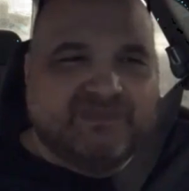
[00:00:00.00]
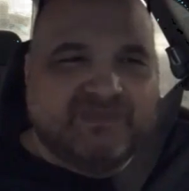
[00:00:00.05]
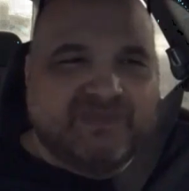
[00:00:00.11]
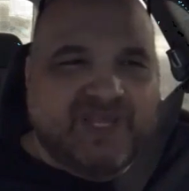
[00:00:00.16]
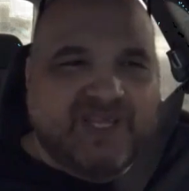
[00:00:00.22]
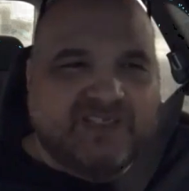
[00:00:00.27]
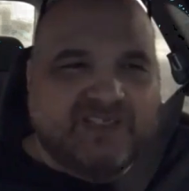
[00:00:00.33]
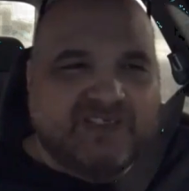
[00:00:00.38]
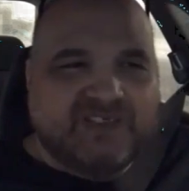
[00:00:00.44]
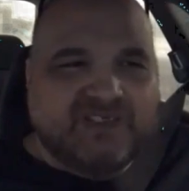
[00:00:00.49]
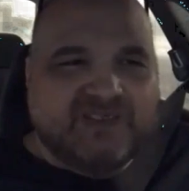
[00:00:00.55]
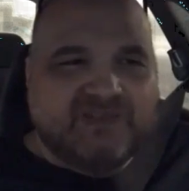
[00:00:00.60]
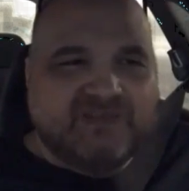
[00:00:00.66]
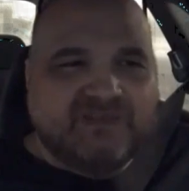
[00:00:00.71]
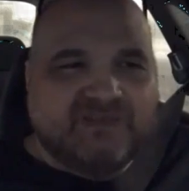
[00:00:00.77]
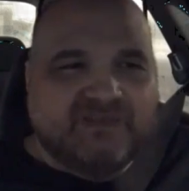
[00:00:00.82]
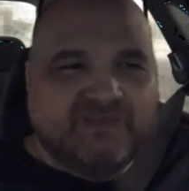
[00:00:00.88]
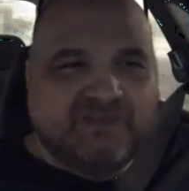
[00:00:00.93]
That just
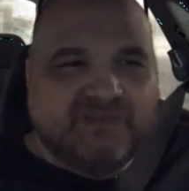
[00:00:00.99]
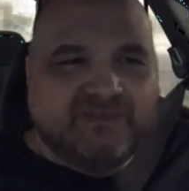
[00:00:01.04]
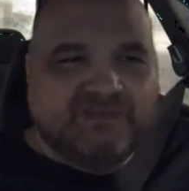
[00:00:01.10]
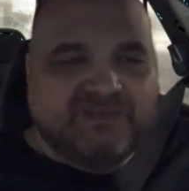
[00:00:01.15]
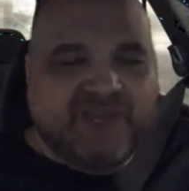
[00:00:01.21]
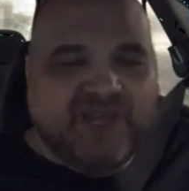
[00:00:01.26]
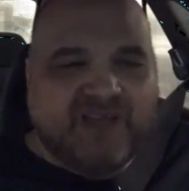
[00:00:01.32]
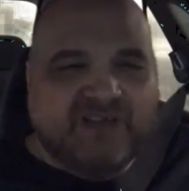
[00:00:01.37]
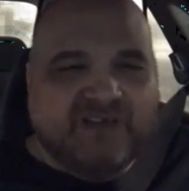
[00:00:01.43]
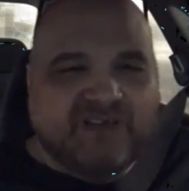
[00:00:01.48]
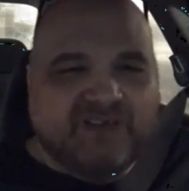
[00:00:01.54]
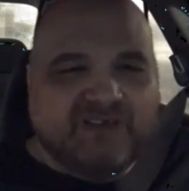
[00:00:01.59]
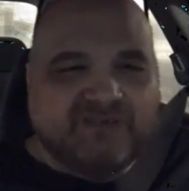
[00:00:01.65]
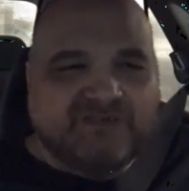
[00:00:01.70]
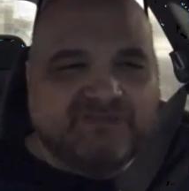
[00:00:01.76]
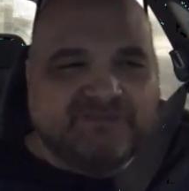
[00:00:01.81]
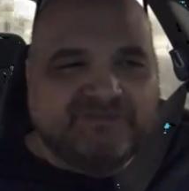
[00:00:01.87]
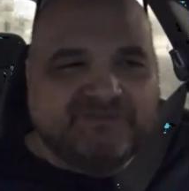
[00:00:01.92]
I don't know,
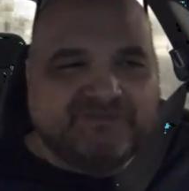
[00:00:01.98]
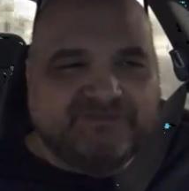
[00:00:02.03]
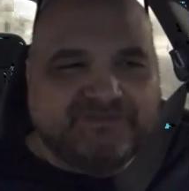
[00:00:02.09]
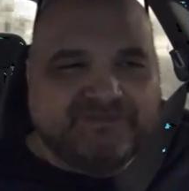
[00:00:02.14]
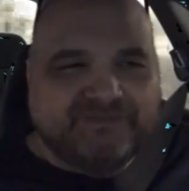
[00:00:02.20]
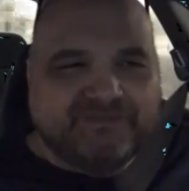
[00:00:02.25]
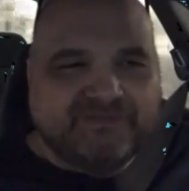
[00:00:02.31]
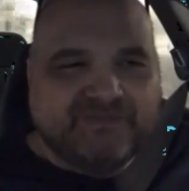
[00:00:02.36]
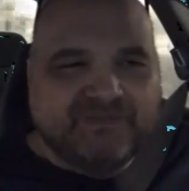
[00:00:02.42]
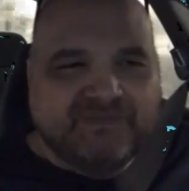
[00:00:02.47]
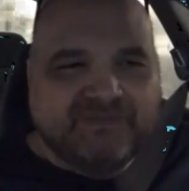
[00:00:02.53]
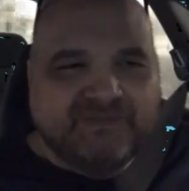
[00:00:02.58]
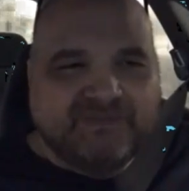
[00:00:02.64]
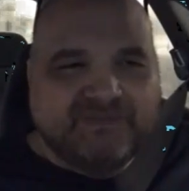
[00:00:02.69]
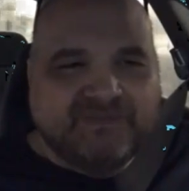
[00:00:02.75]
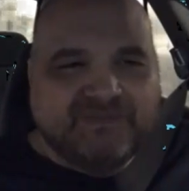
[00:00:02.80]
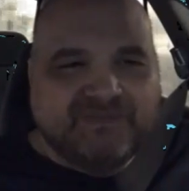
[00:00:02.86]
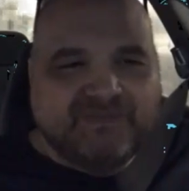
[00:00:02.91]

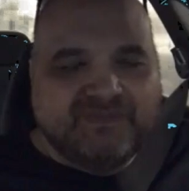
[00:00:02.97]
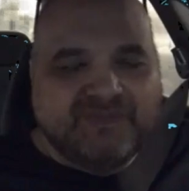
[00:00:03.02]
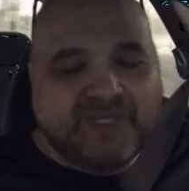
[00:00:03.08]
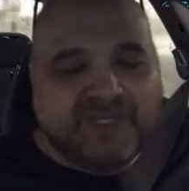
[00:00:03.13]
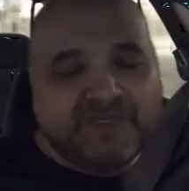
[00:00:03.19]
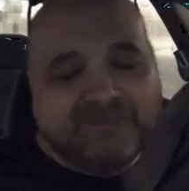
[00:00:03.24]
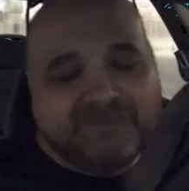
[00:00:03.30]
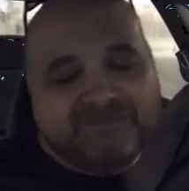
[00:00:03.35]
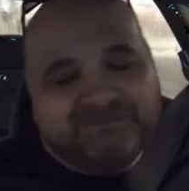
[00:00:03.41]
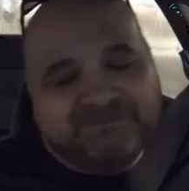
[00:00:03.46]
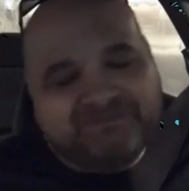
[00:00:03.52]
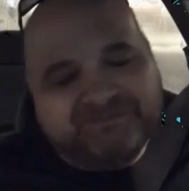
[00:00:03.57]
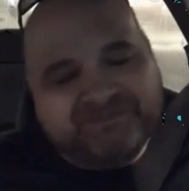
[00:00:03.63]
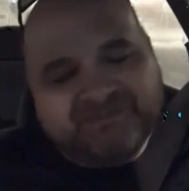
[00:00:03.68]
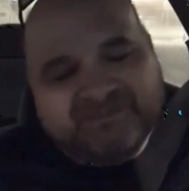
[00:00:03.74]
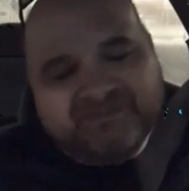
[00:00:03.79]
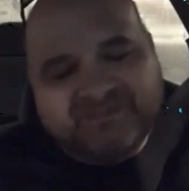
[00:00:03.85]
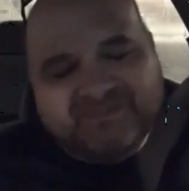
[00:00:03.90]
but and